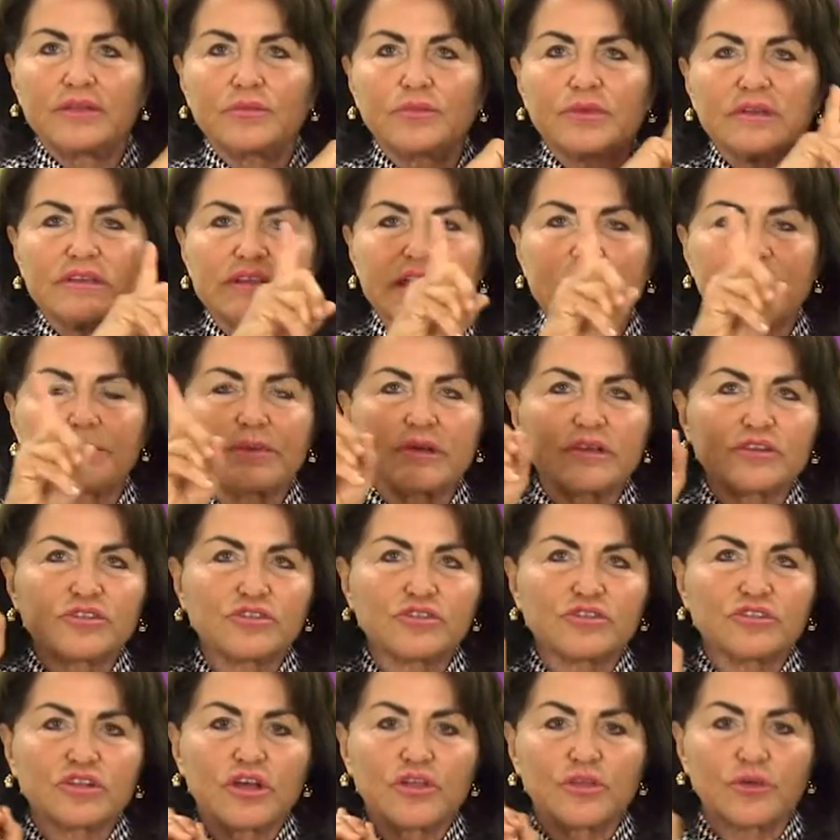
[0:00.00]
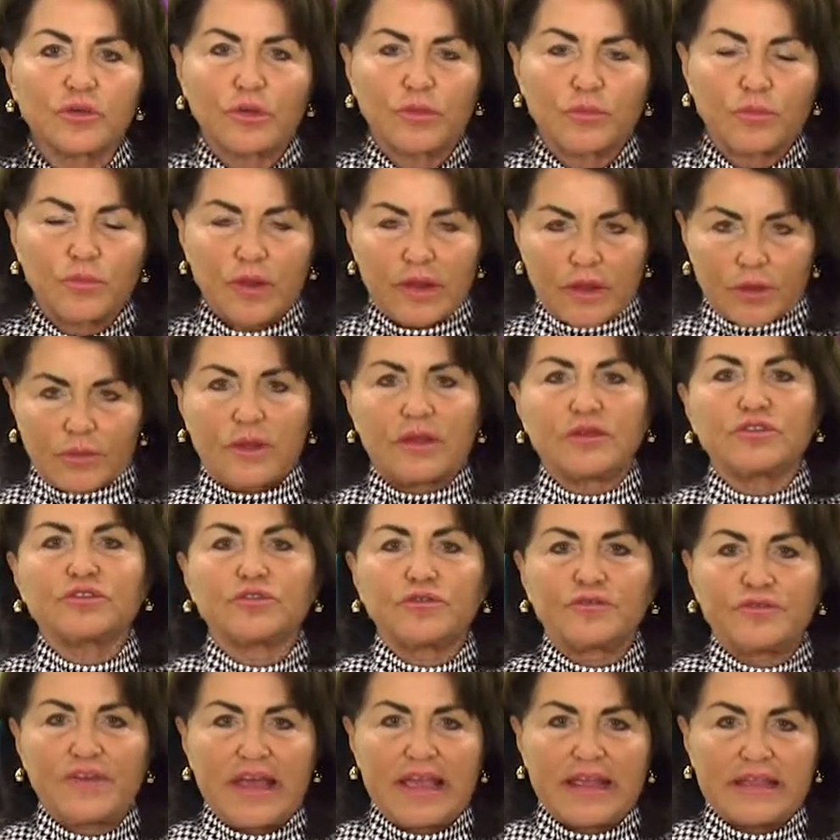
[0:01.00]
and we take pictures all the way around
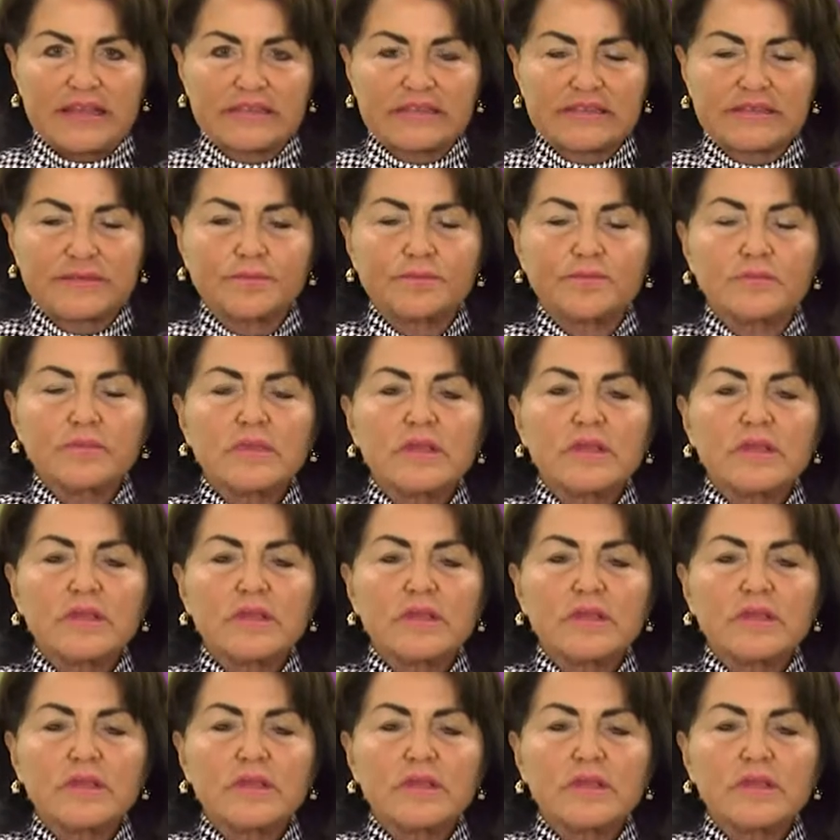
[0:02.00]
your face.